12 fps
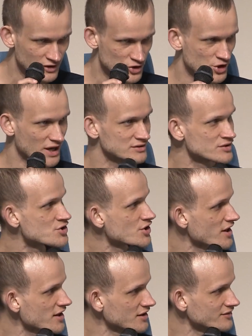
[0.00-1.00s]

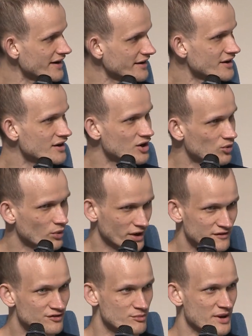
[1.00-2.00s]
challenges in like what
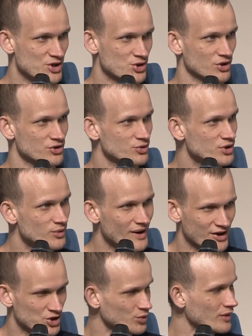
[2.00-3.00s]
information do you
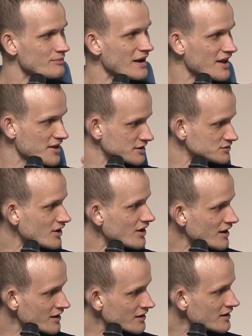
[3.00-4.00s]
actually pass
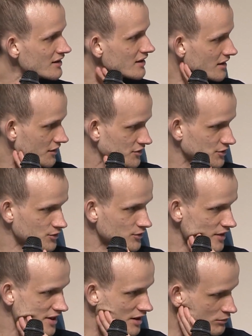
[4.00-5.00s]
along
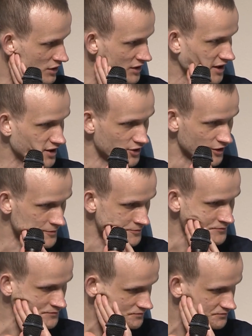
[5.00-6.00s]
to someone that you're
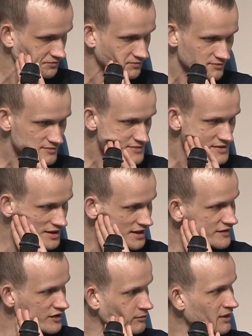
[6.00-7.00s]

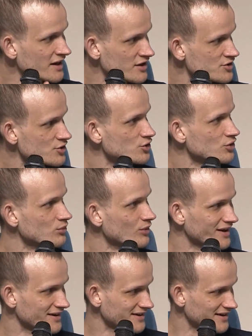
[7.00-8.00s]
giving money to,
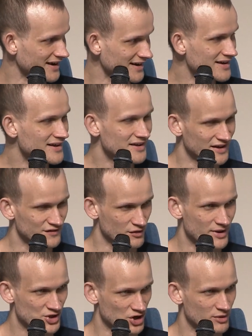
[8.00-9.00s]
what
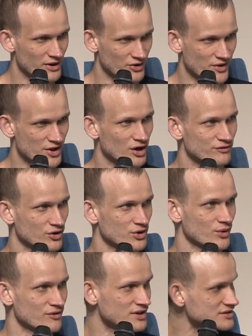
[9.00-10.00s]
information about yourself are you
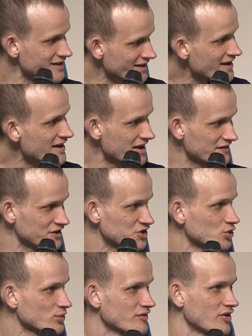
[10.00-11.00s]
revealing. If you
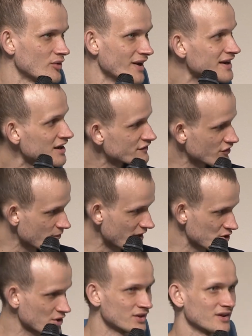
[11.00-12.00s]
don't reveal any
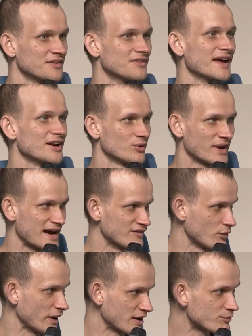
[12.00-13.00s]
information, then they don't have
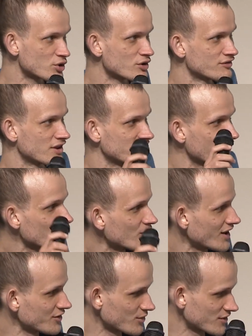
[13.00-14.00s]
a way to prove that they're
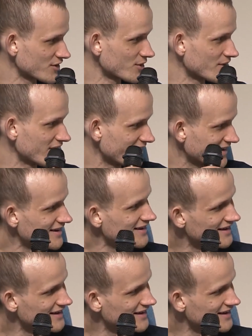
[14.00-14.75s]
not North Korea.